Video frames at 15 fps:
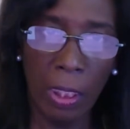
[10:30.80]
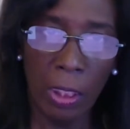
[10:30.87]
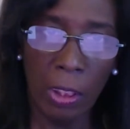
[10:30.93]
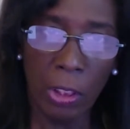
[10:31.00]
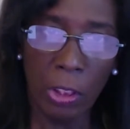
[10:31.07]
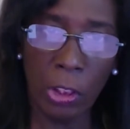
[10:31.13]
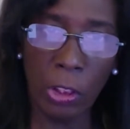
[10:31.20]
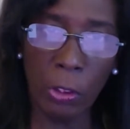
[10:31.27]

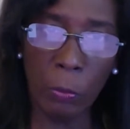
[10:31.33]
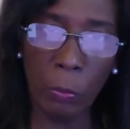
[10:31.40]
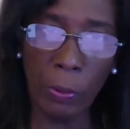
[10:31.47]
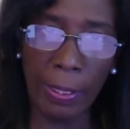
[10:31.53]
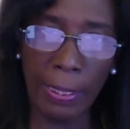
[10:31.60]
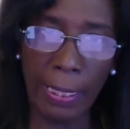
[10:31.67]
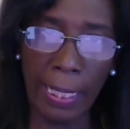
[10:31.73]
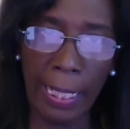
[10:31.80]
You
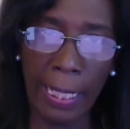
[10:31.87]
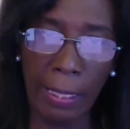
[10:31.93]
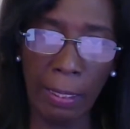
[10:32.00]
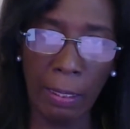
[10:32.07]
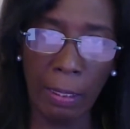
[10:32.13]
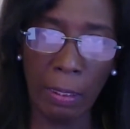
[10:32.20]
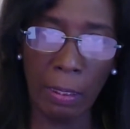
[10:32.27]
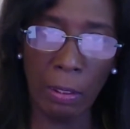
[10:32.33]
would
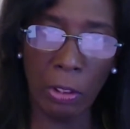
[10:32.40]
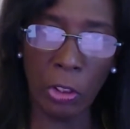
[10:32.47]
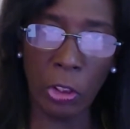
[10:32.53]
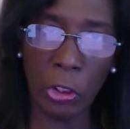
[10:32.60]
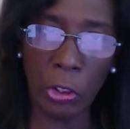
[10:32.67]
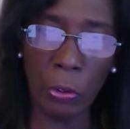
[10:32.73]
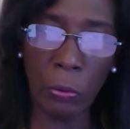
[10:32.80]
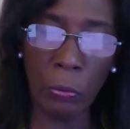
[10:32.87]
then
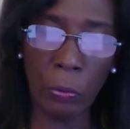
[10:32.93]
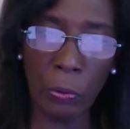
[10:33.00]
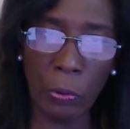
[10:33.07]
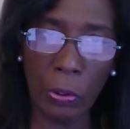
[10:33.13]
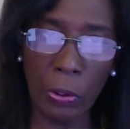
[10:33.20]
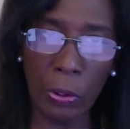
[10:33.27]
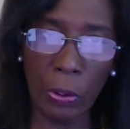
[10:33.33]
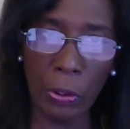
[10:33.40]
use
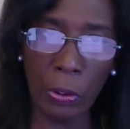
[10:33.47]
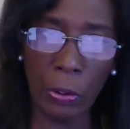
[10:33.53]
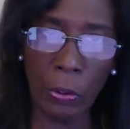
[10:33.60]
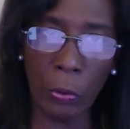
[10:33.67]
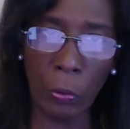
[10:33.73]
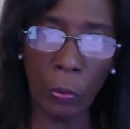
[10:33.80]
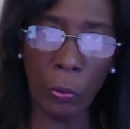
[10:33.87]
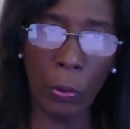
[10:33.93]

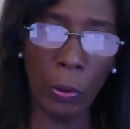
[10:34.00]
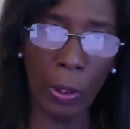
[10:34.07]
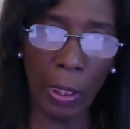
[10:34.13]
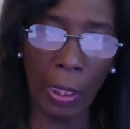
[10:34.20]
your